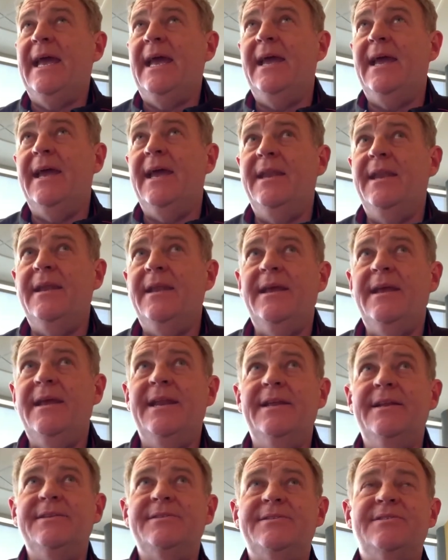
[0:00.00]

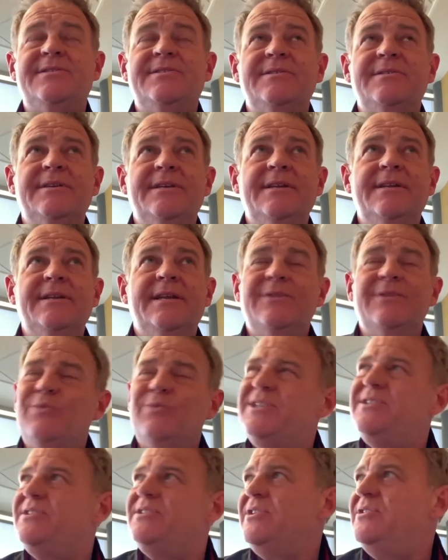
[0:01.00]
And
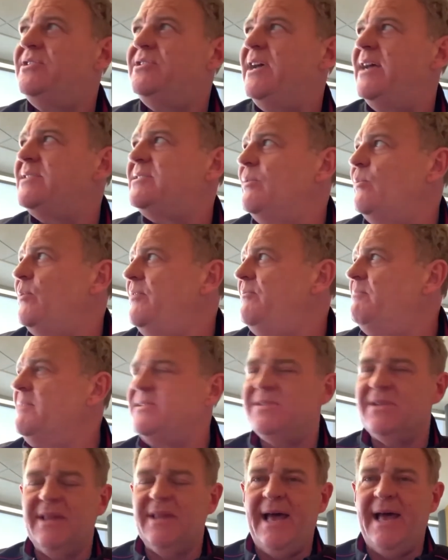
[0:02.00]
which suggests that we've
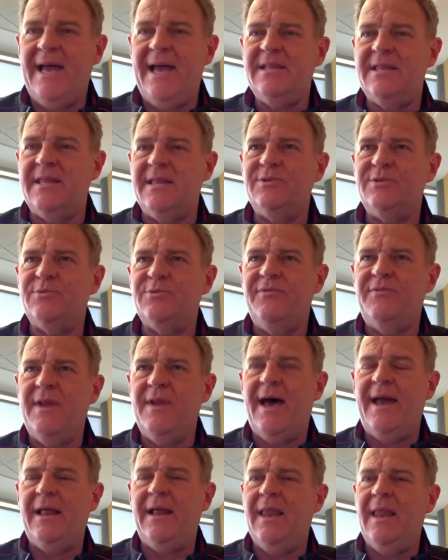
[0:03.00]
misaligned things. We've
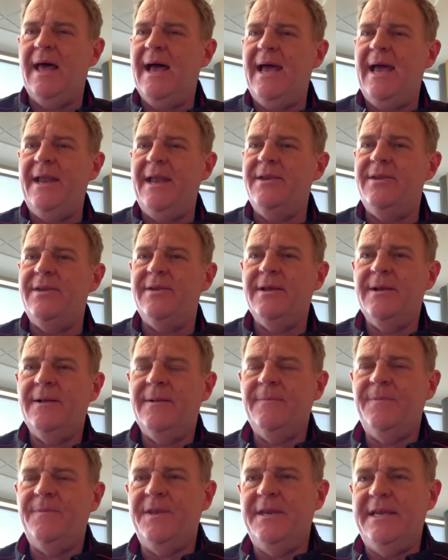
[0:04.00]
not aligned
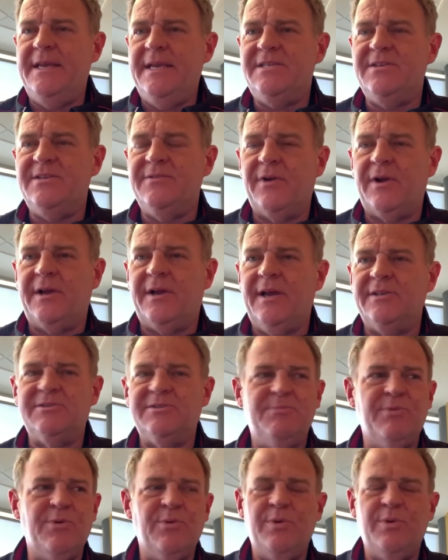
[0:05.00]
the needs of our
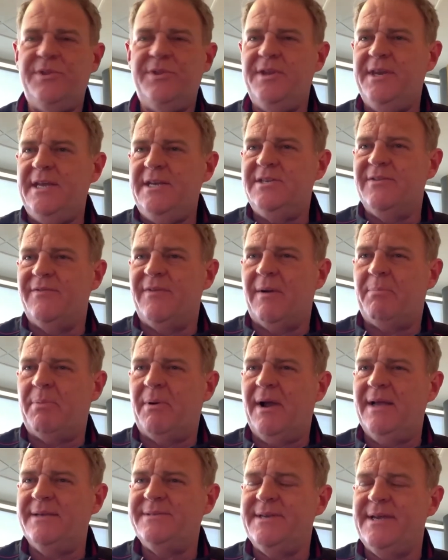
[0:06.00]
customer with the needs of our
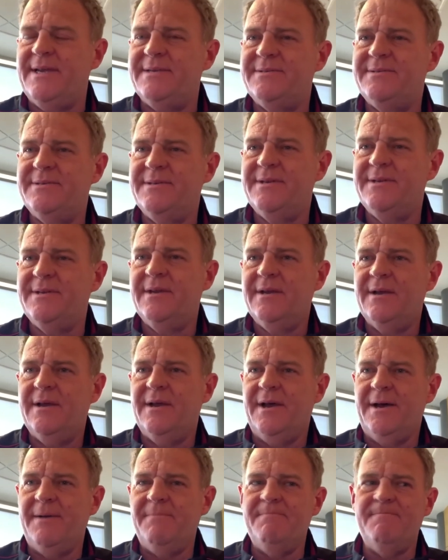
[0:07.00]
process.
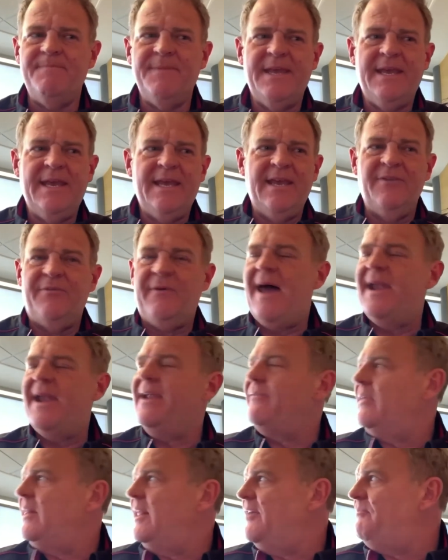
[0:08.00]
If I
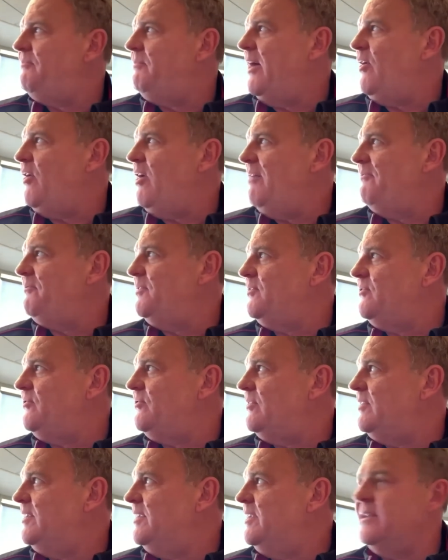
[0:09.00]
never left my
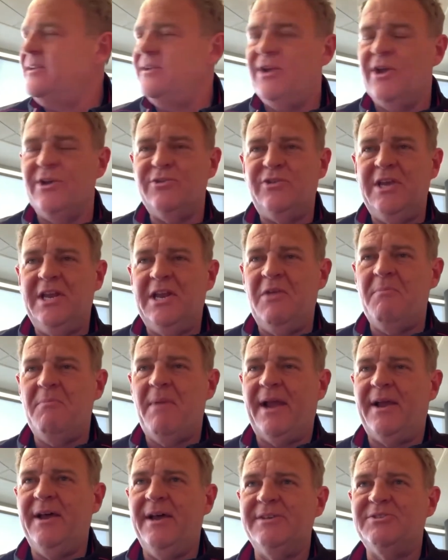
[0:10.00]
office and didn't go see any of
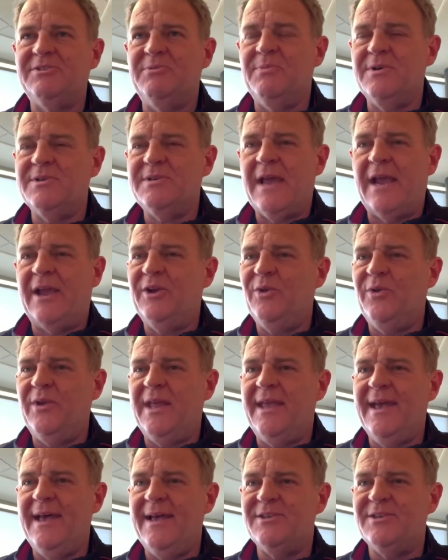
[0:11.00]
my customers, I can only
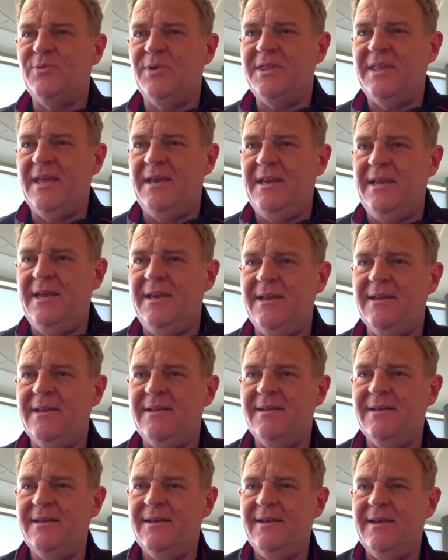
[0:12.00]
guess what they needed.
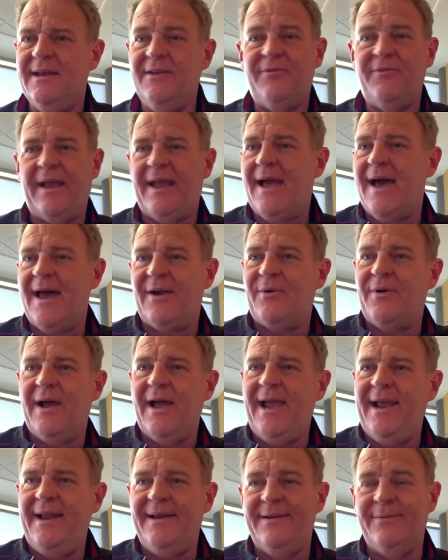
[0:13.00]
And if I got it
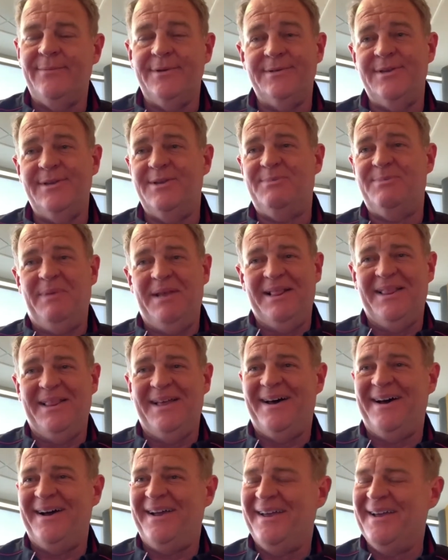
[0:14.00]
right, it would just be
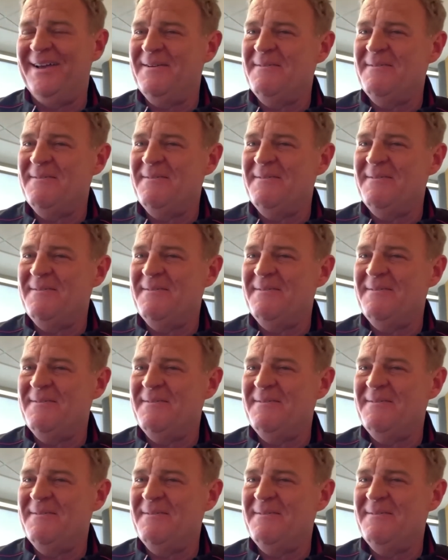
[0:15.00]
luck.